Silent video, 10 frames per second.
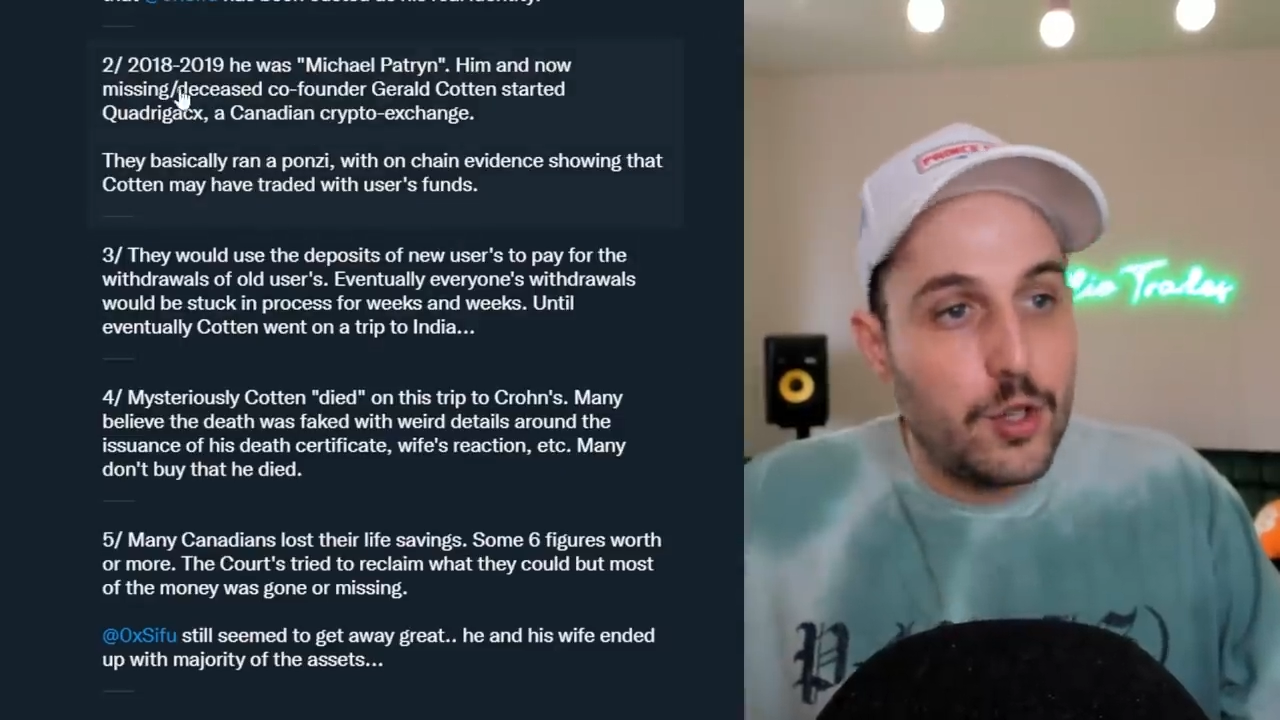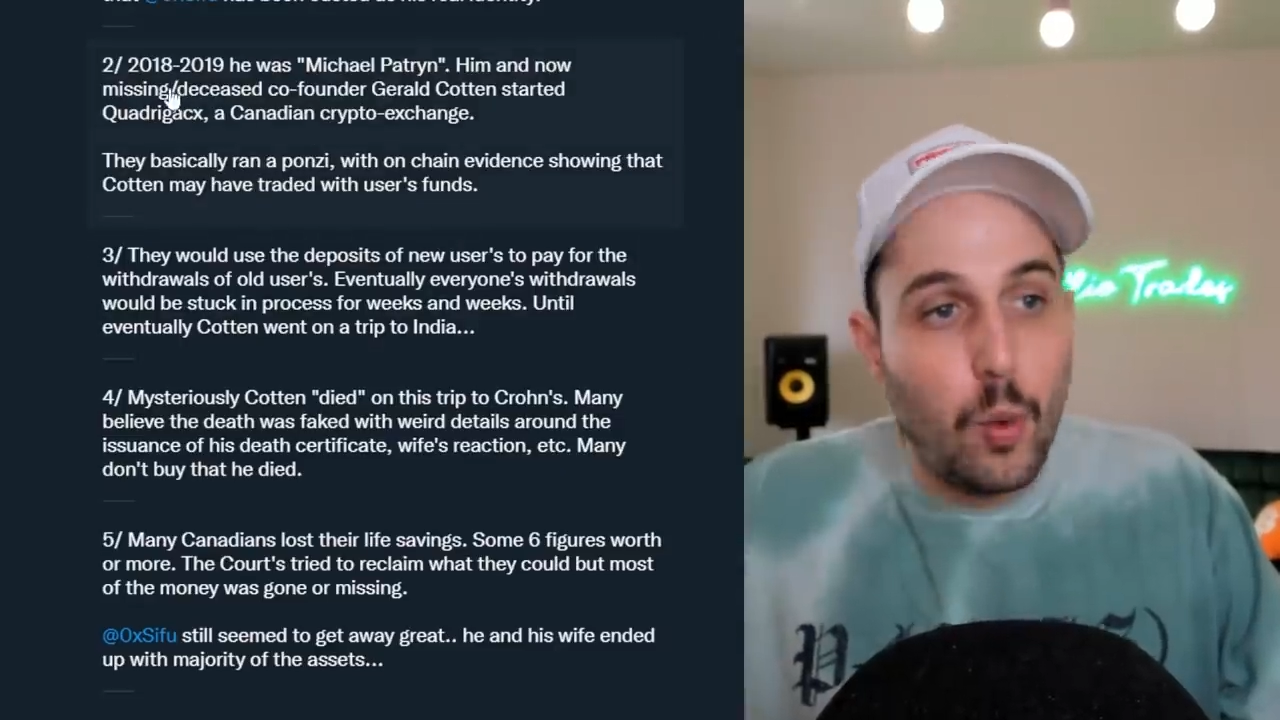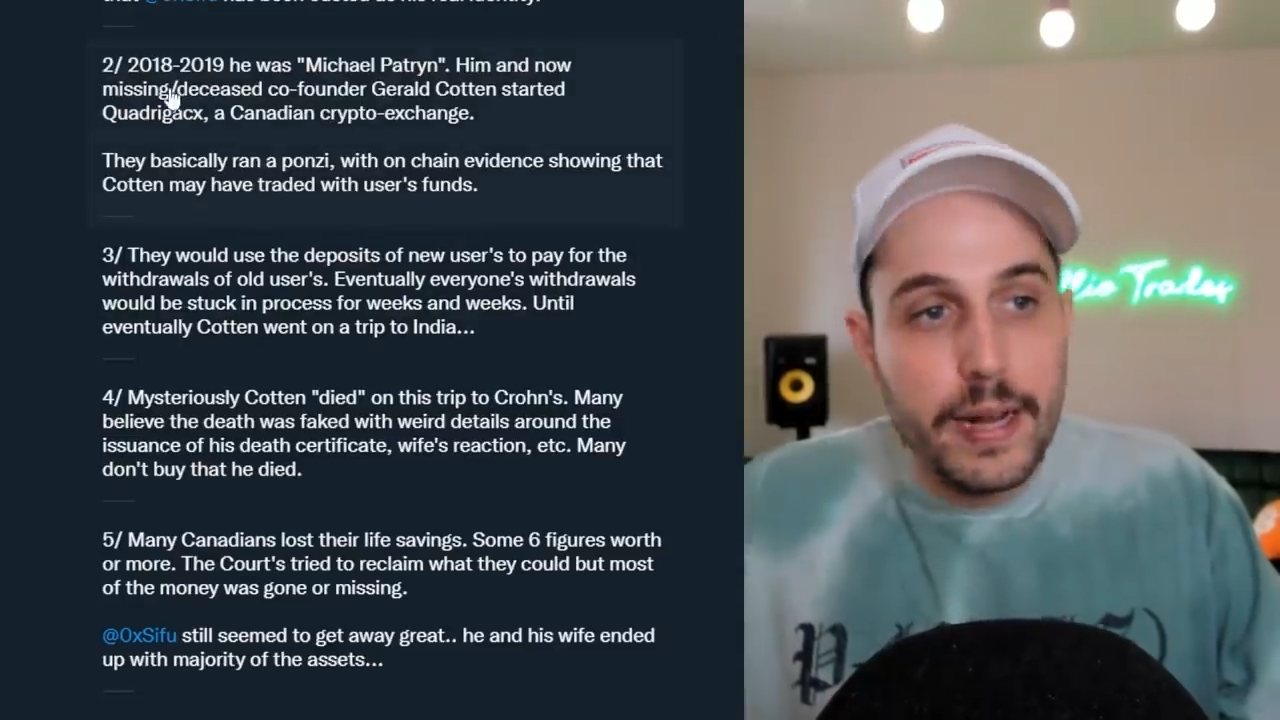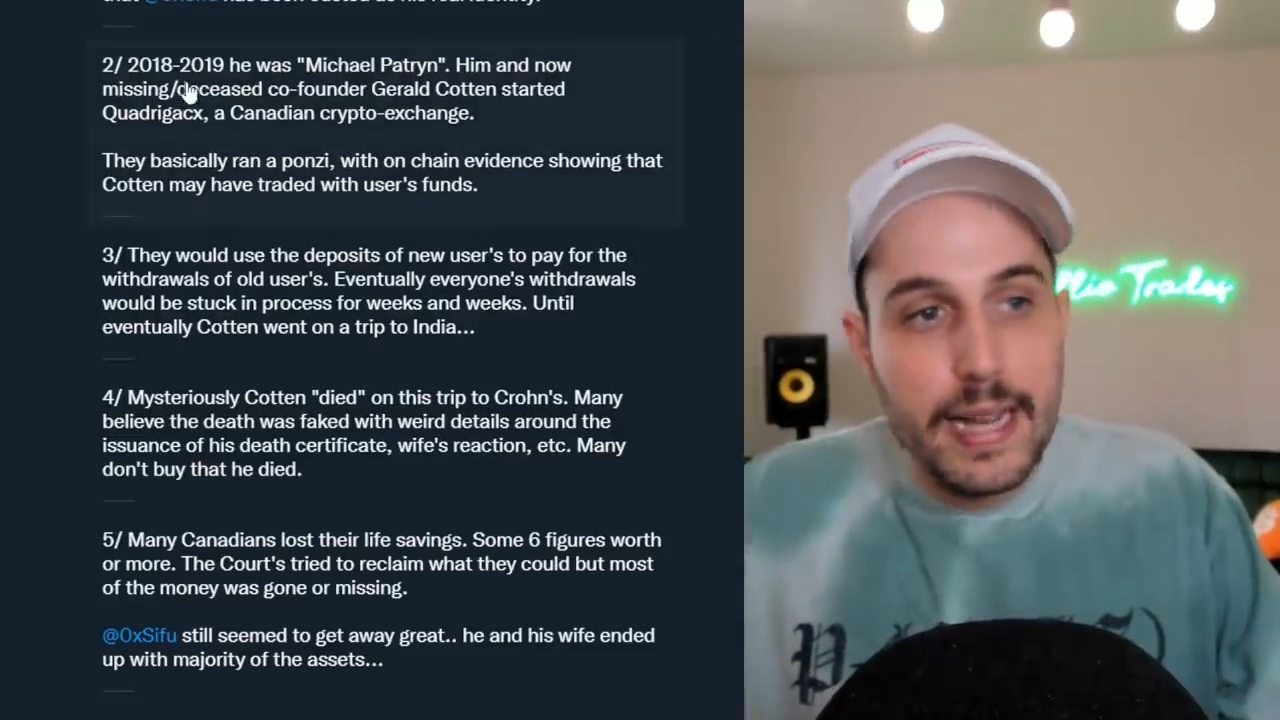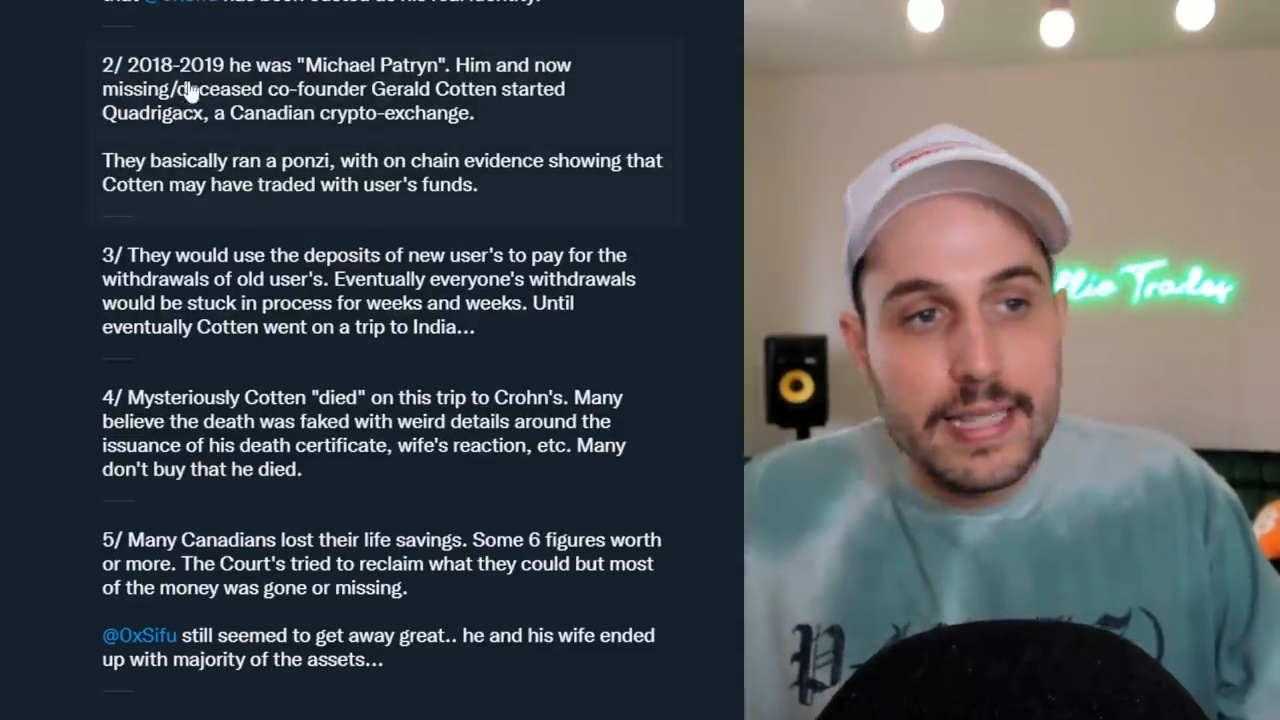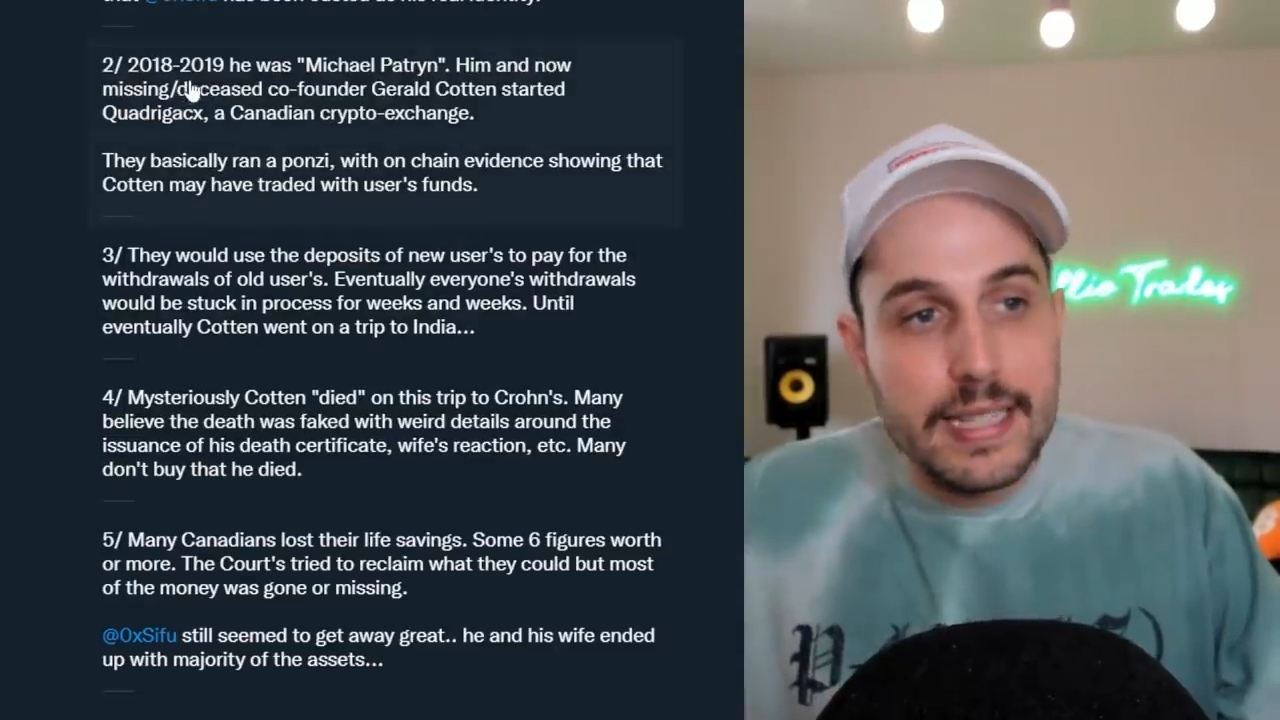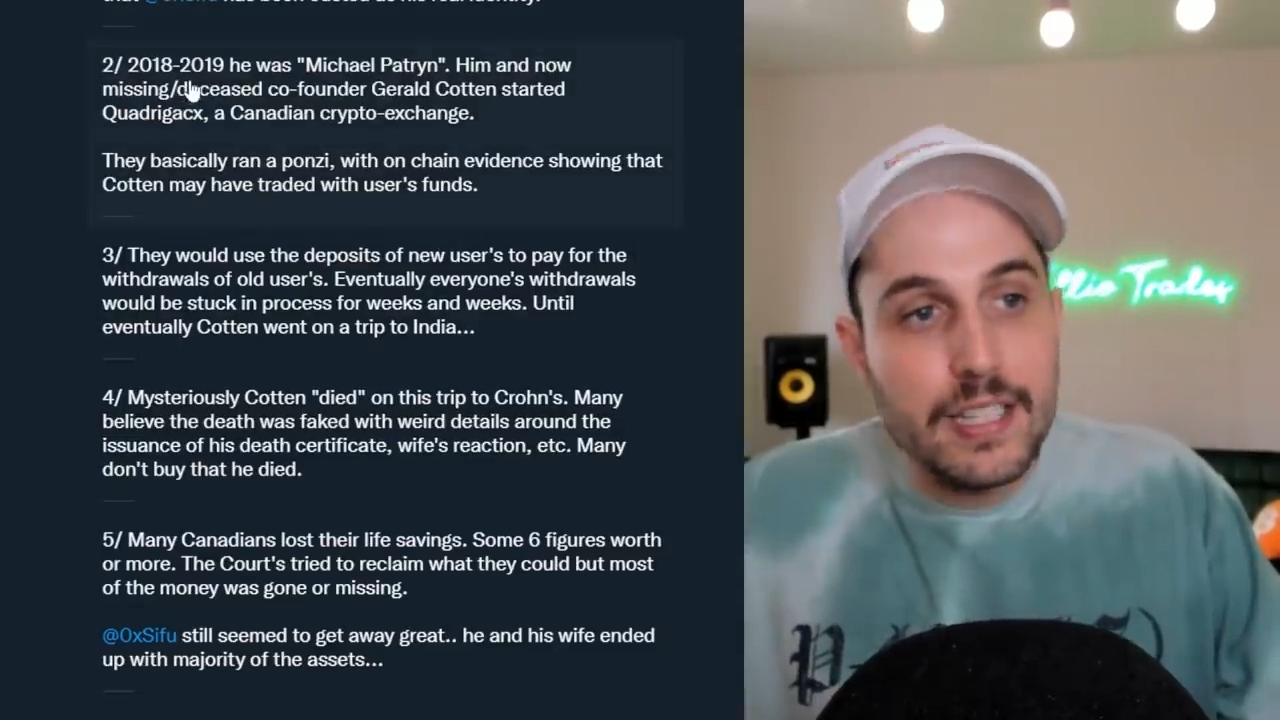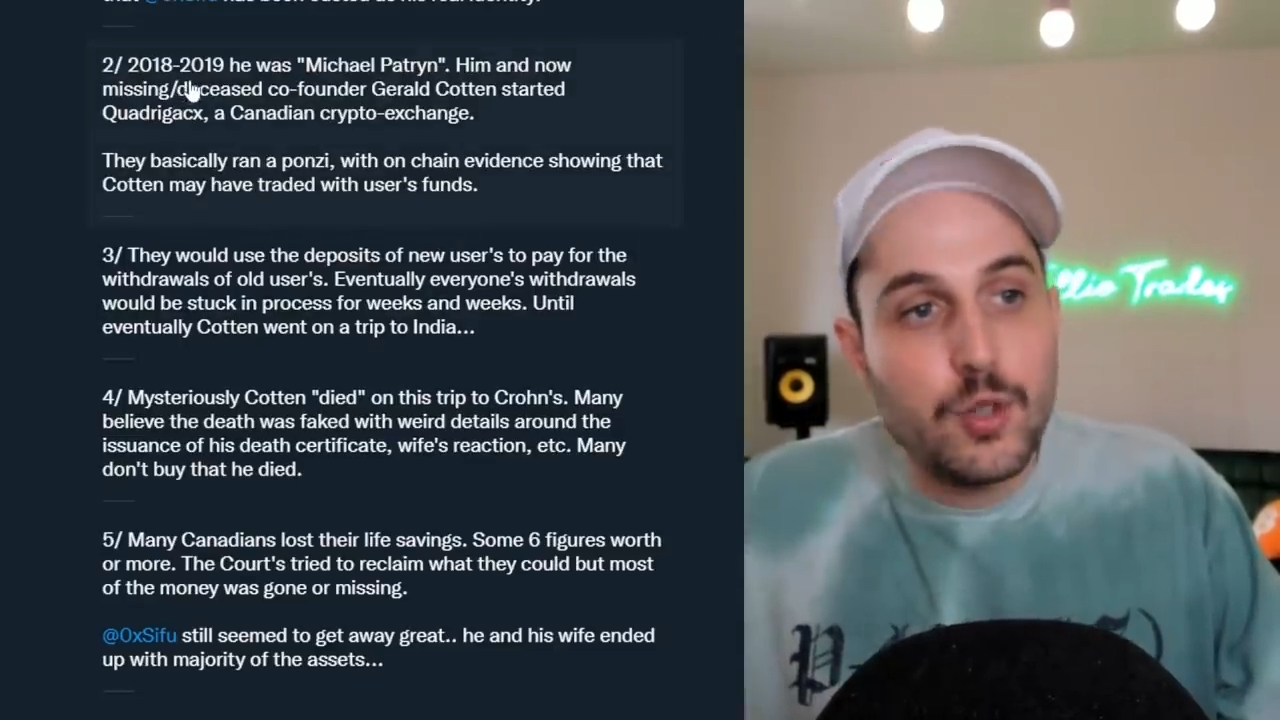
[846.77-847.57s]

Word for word: 2018